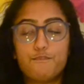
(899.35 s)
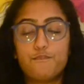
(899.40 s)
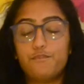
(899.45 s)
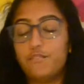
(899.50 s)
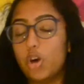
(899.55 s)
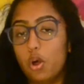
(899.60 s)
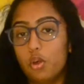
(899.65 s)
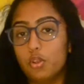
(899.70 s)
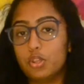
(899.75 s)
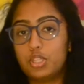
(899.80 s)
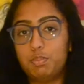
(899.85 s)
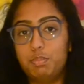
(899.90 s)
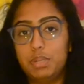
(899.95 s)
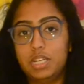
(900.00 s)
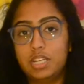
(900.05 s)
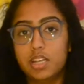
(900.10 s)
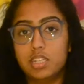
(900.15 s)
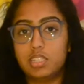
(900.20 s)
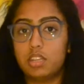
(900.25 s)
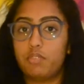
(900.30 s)
false,
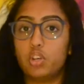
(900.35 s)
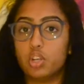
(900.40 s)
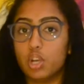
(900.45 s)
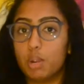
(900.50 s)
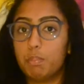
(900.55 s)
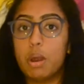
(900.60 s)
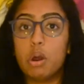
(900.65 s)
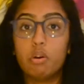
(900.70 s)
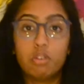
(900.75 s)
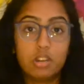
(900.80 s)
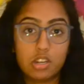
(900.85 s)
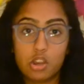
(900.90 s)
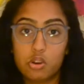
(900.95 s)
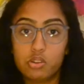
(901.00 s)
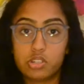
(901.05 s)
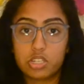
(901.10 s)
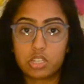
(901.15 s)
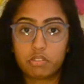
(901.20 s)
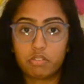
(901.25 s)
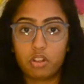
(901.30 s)
because if your opponent knows
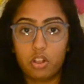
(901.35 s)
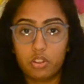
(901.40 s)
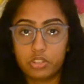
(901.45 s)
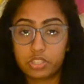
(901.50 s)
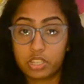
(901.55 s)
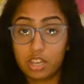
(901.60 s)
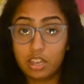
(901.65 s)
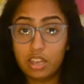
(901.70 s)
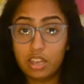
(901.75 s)
it's false,